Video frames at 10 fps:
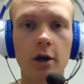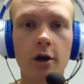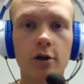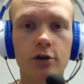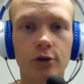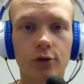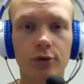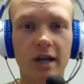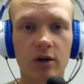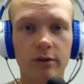So
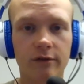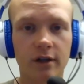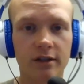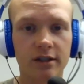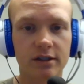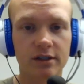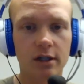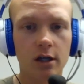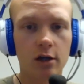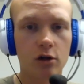now we've got this
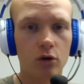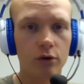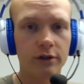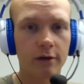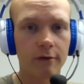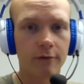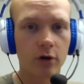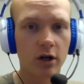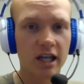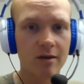cult of the
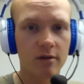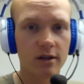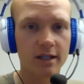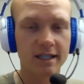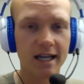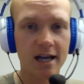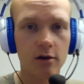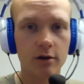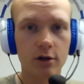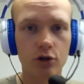Froghemoth in the town,
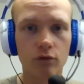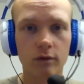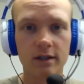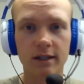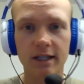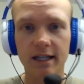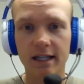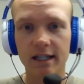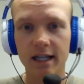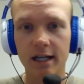and the druids
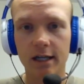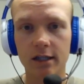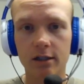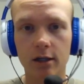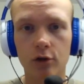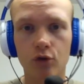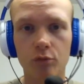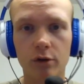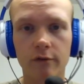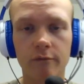leading it, and a
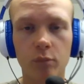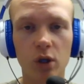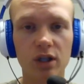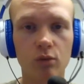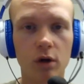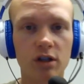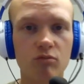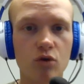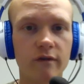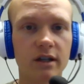group of
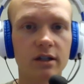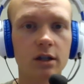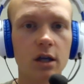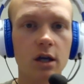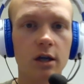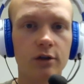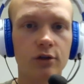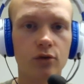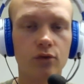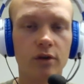bullywugs move in
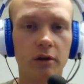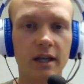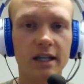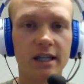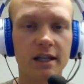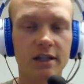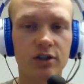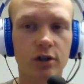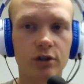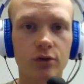to the lake, and they
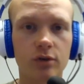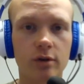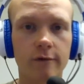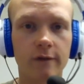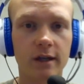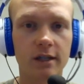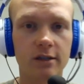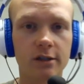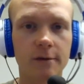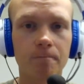start to
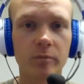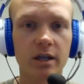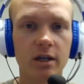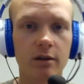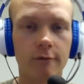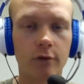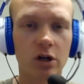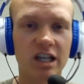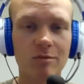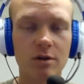defend the
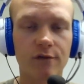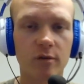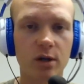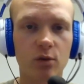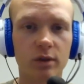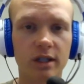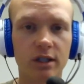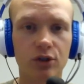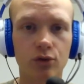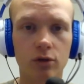Froghemoth from anyone
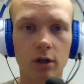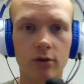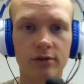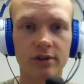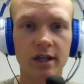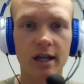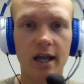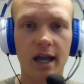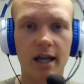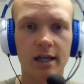getting too close.
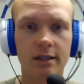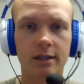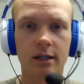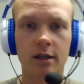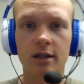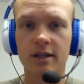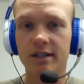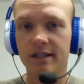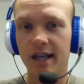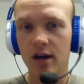And
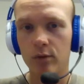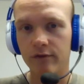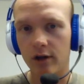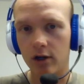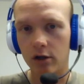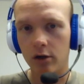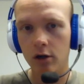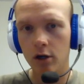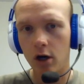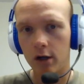this is how we've got our
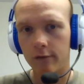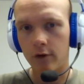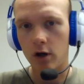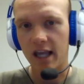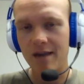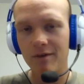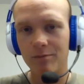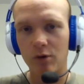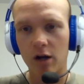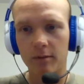
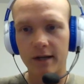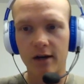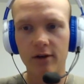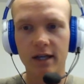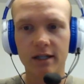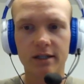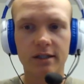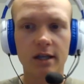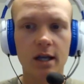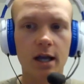Froghemoth problem now. And
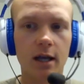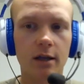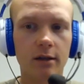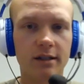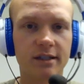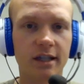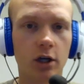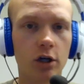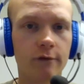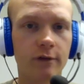let's say
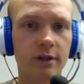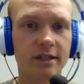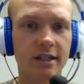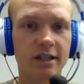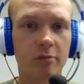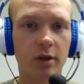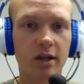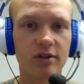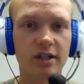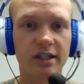a hook for this is the
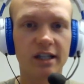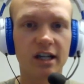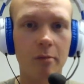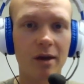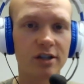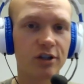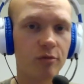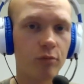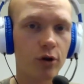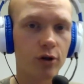players need to get a message
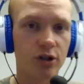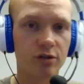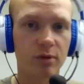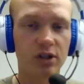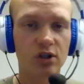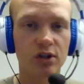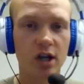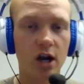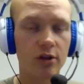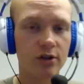to Brookhurst, but it's on the
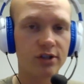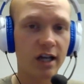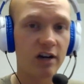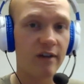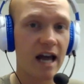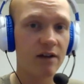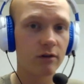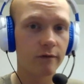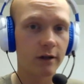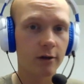other side of
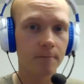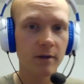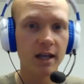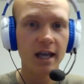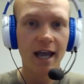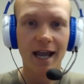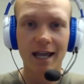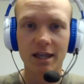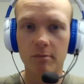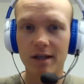Haverfell,
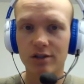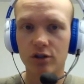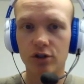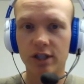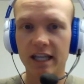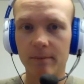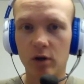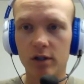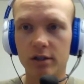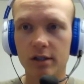and the messengers keep
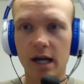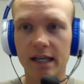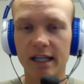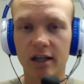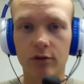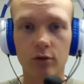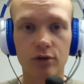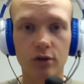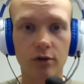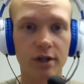on not getting through.
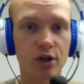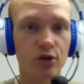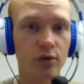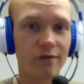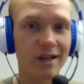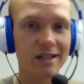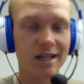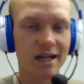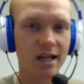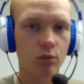So they go to
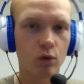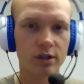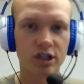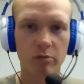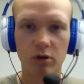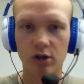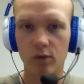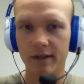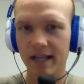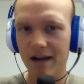investigate, and one stop along the
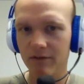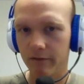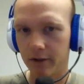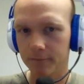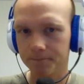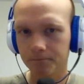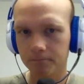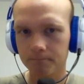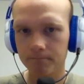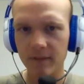way is Haverfell.
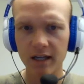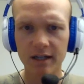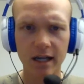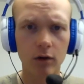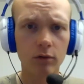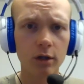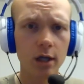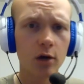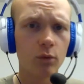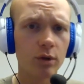Now,
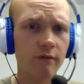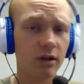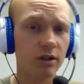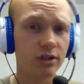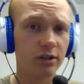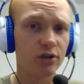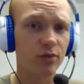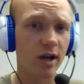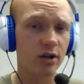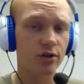would the village elders
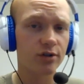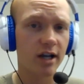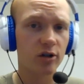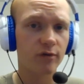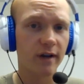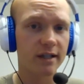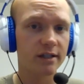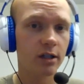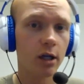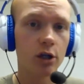rather
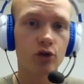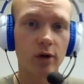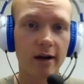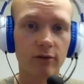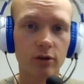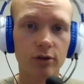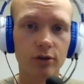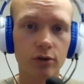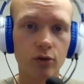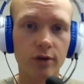sacrifice
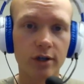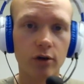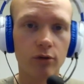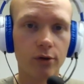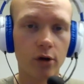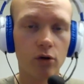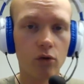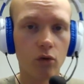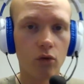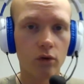travelers who they don't
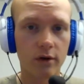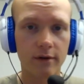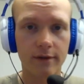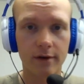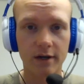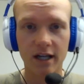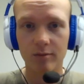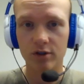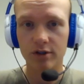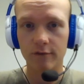know, or their
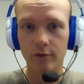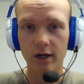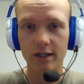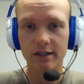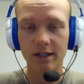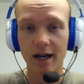neighbors and friends?